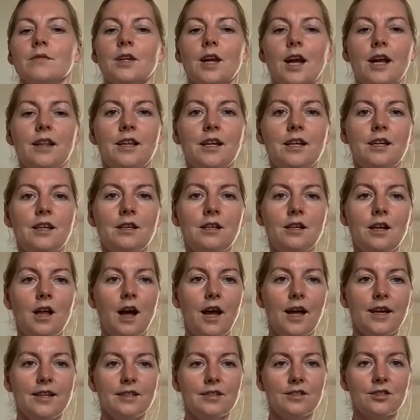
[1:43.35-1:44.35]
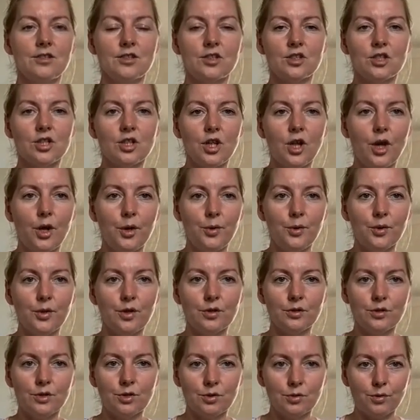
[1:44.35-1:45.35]
And then a nice, slow,
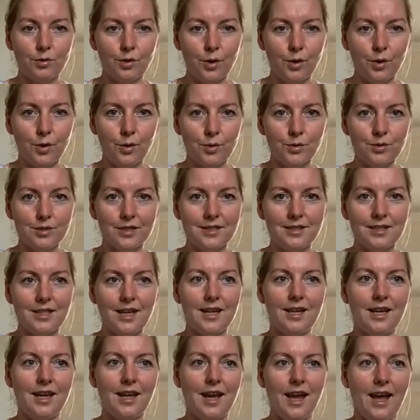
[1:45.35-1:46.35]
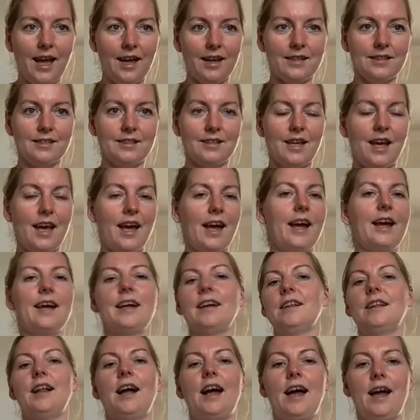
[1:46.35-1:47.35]
controlled, steady
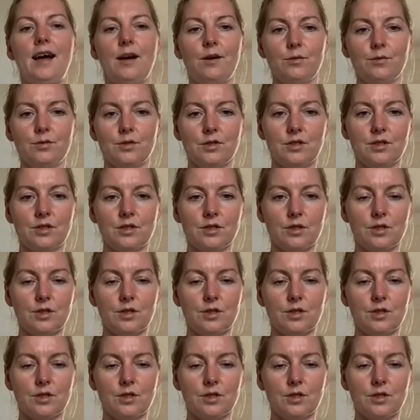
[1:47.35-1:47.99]
exhale out.